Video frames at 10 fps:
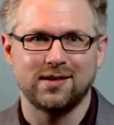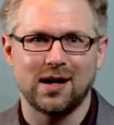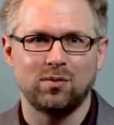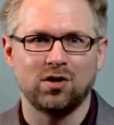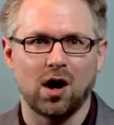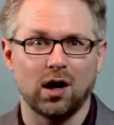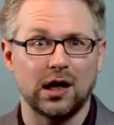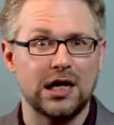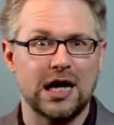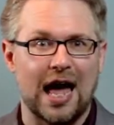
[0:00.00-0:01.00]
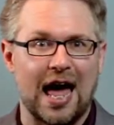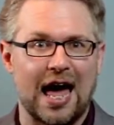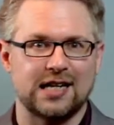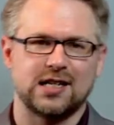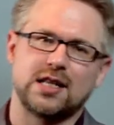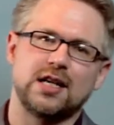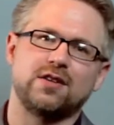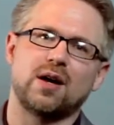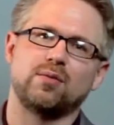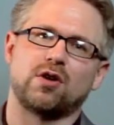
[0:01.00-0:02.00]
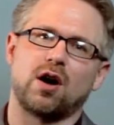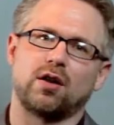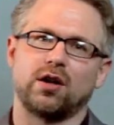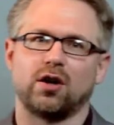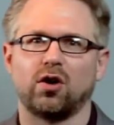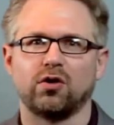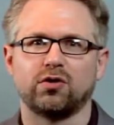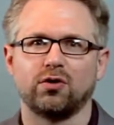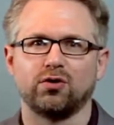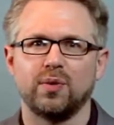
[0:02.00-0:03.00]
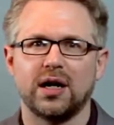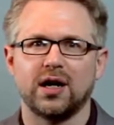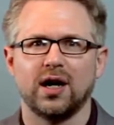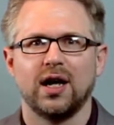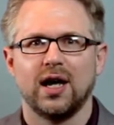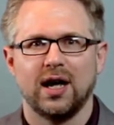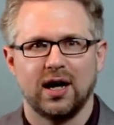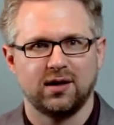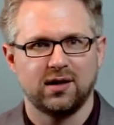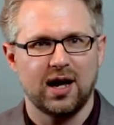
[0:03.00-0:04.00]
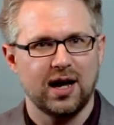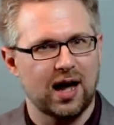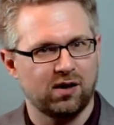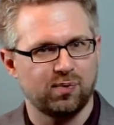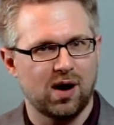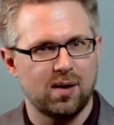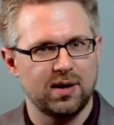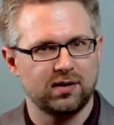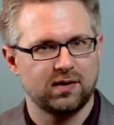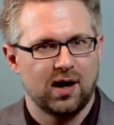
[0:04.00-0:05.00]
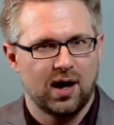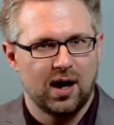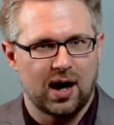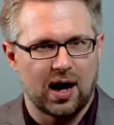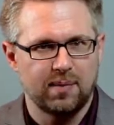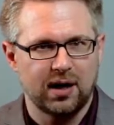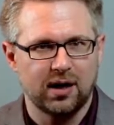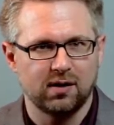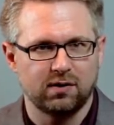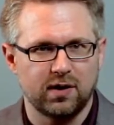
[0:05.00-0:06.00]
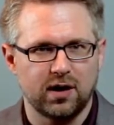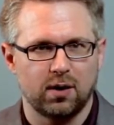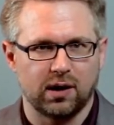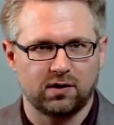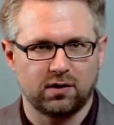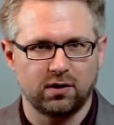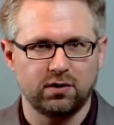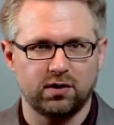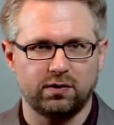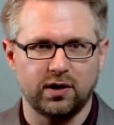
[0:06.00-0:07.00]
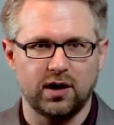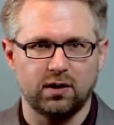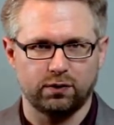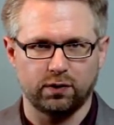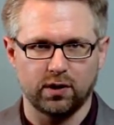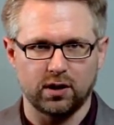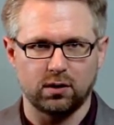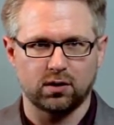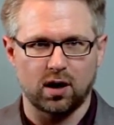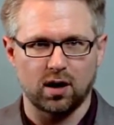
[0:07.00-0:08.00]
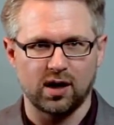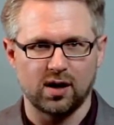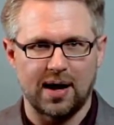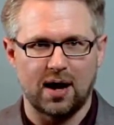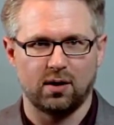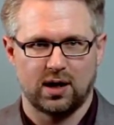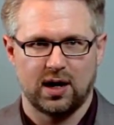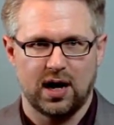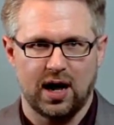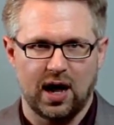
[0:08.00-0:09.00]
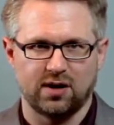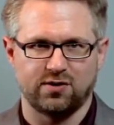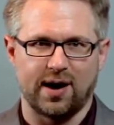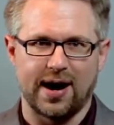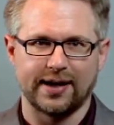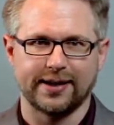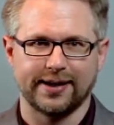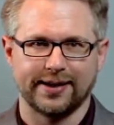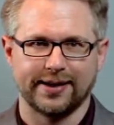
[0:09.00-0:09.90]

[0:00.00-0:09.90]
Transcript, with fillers: James Garlin, at the James Garlin on all social media. And today, as promised, I'm making this video exclusively for you talking about EdgeRank.